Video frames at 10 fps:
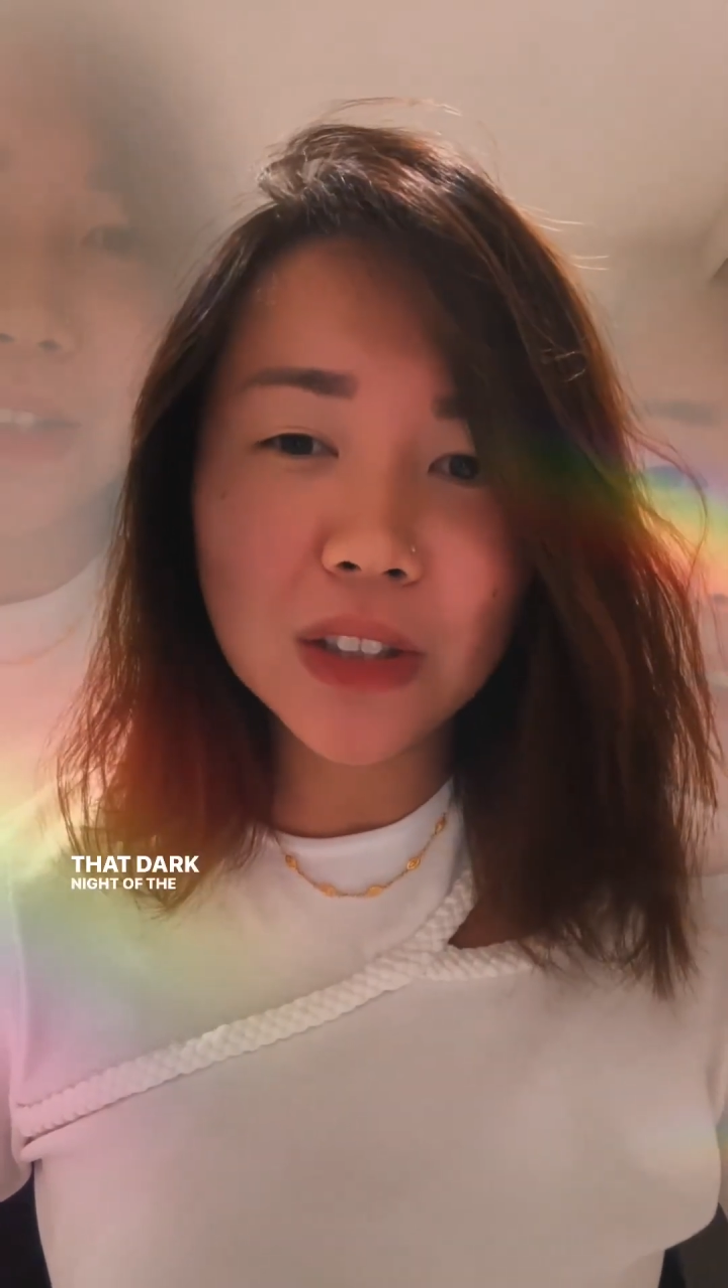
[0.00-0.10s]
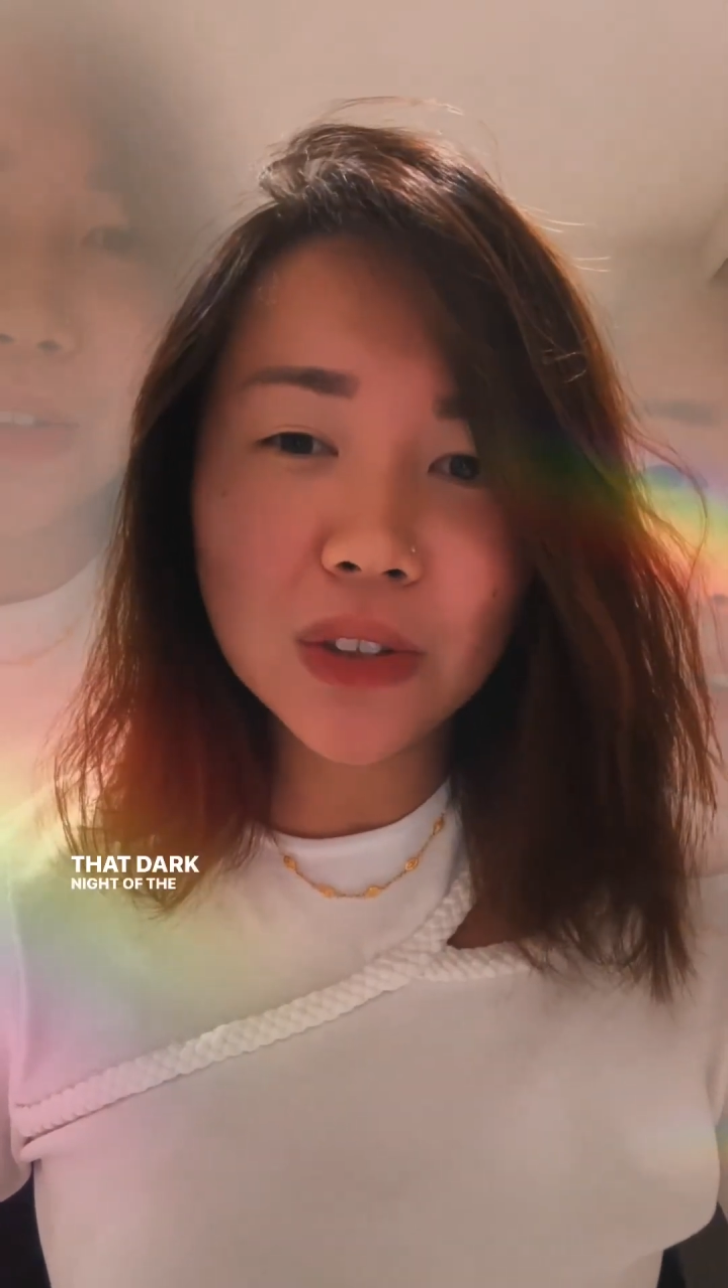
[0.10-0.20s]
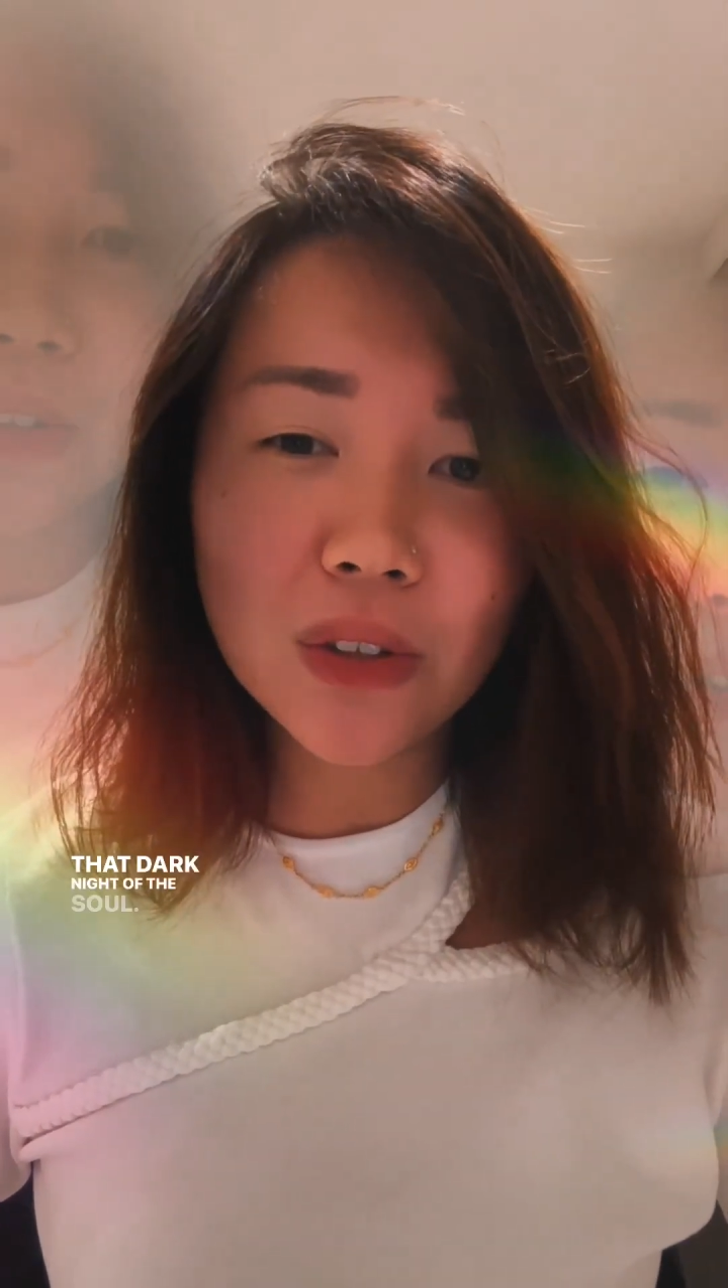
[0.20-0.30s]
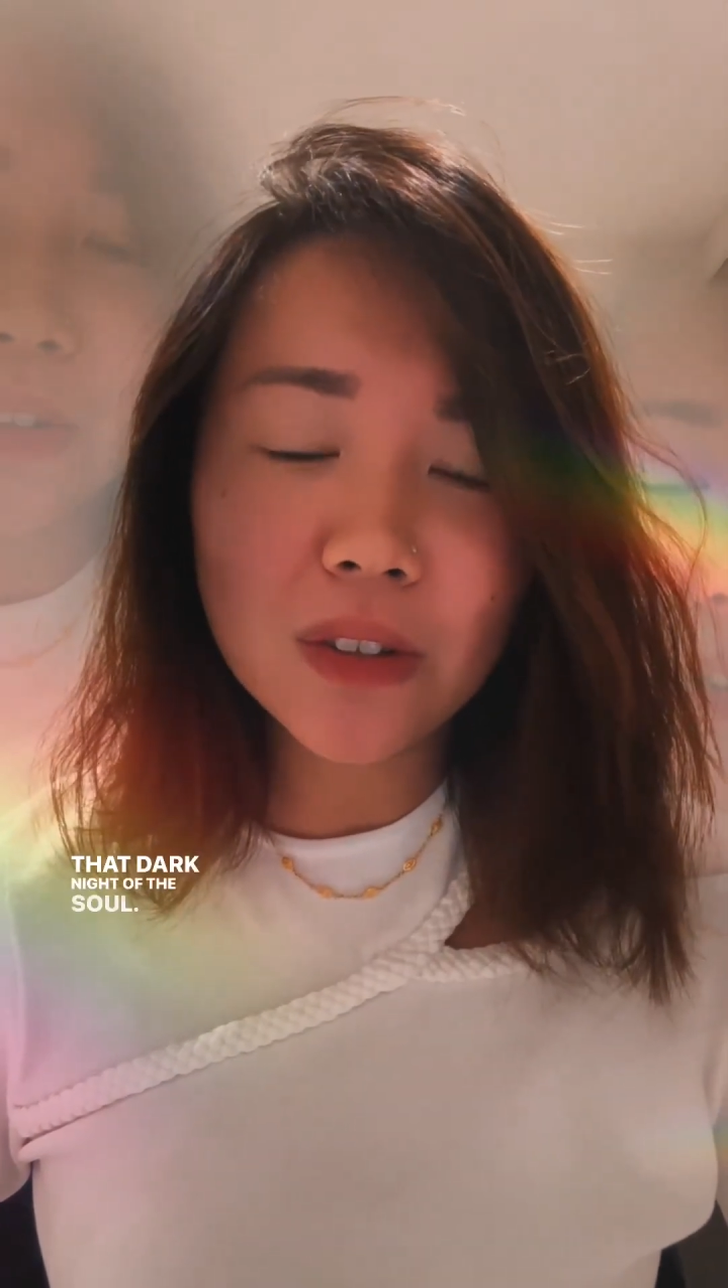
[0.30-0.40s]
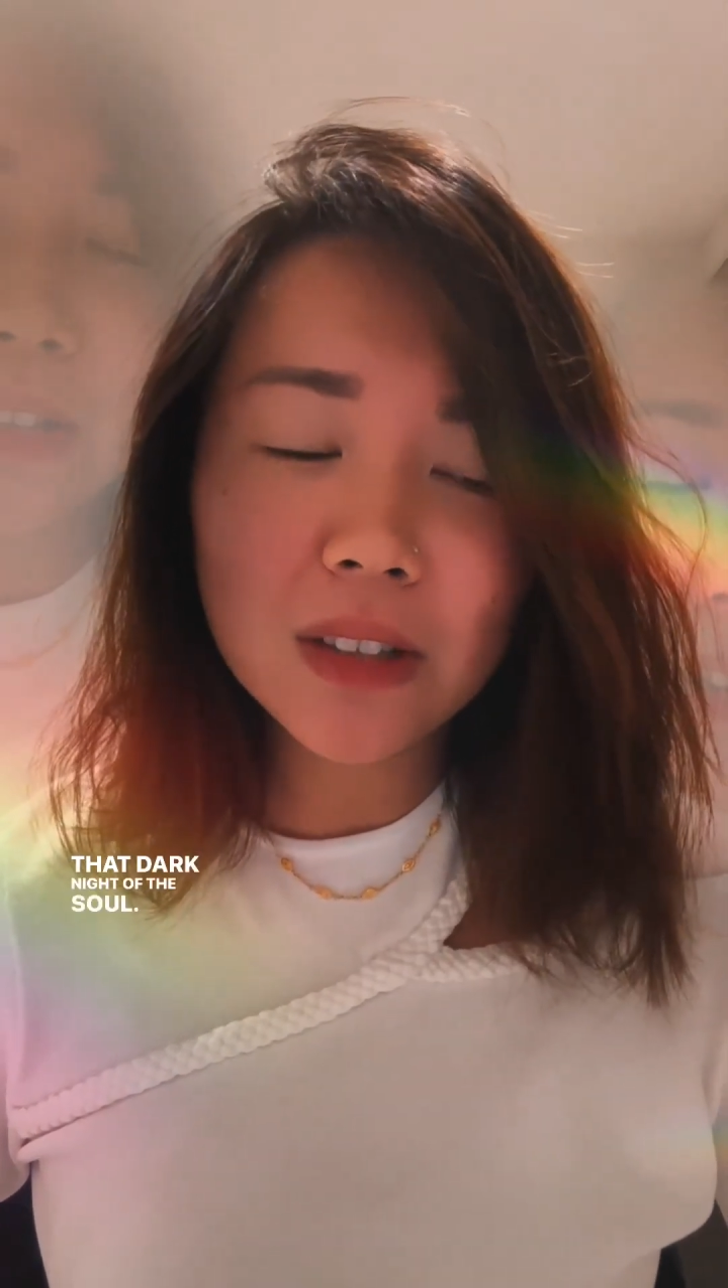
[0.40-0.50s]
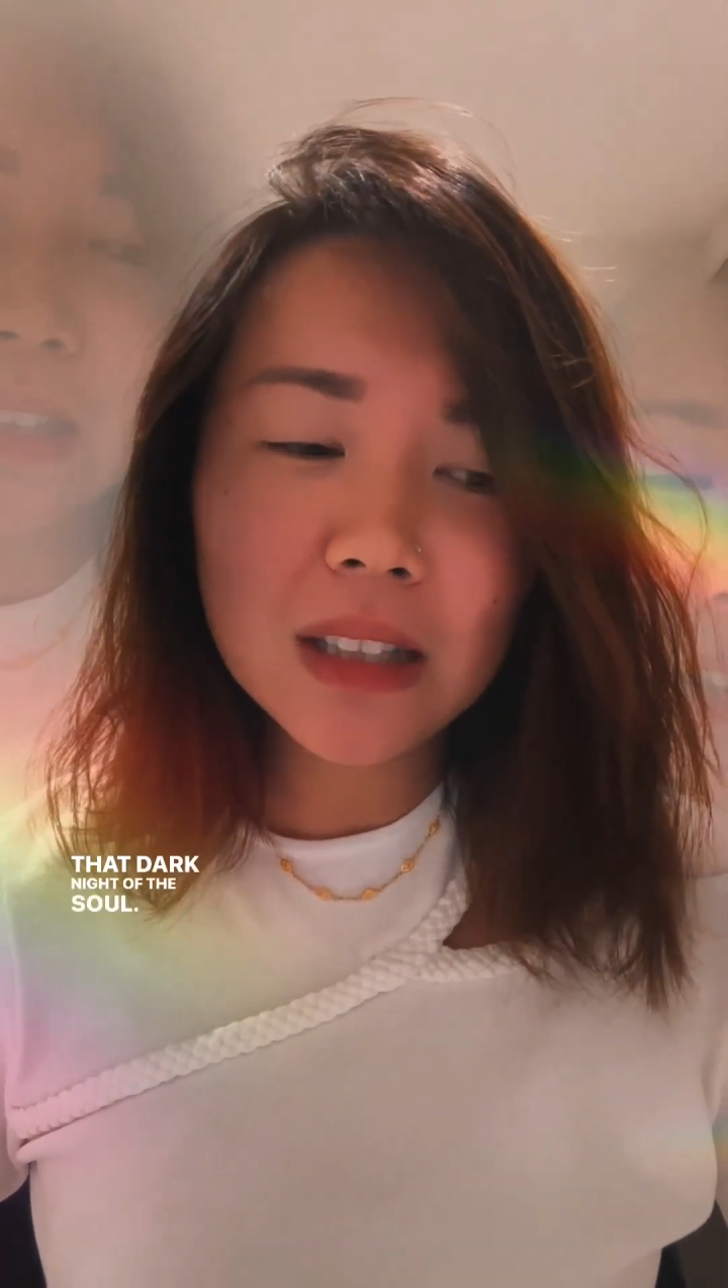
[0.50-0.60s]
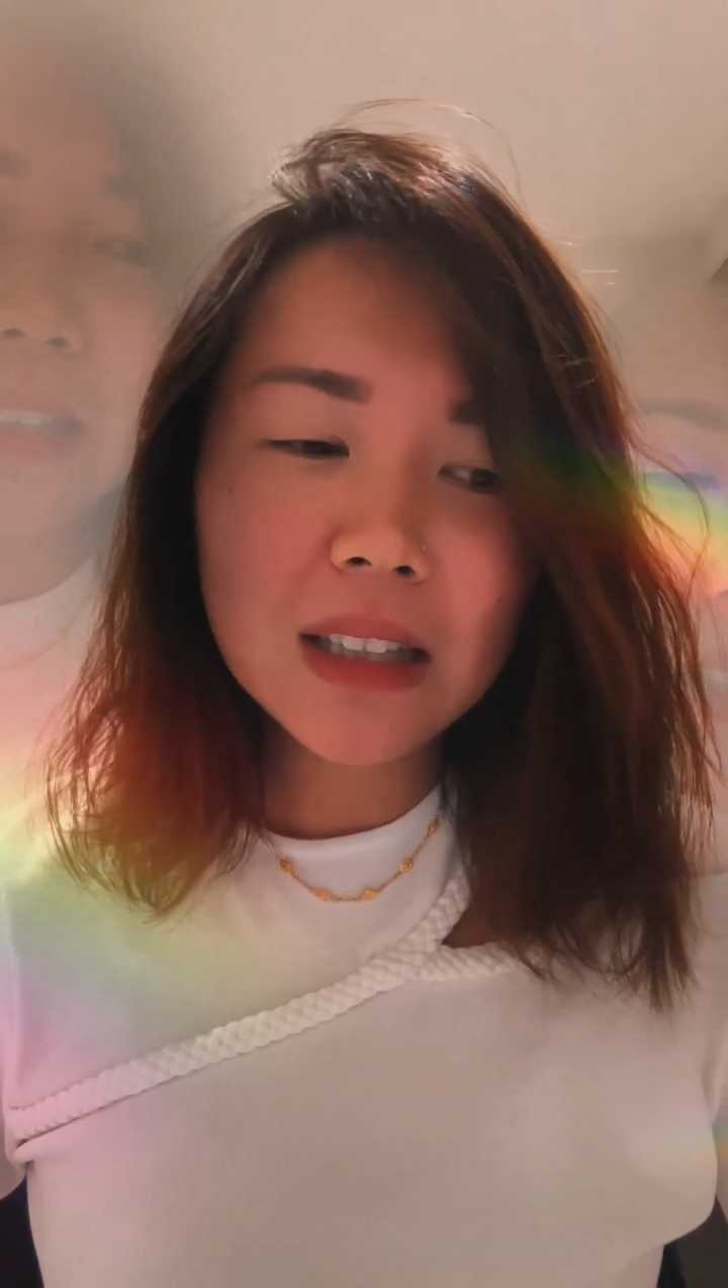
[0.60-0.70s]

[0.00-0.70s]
soul.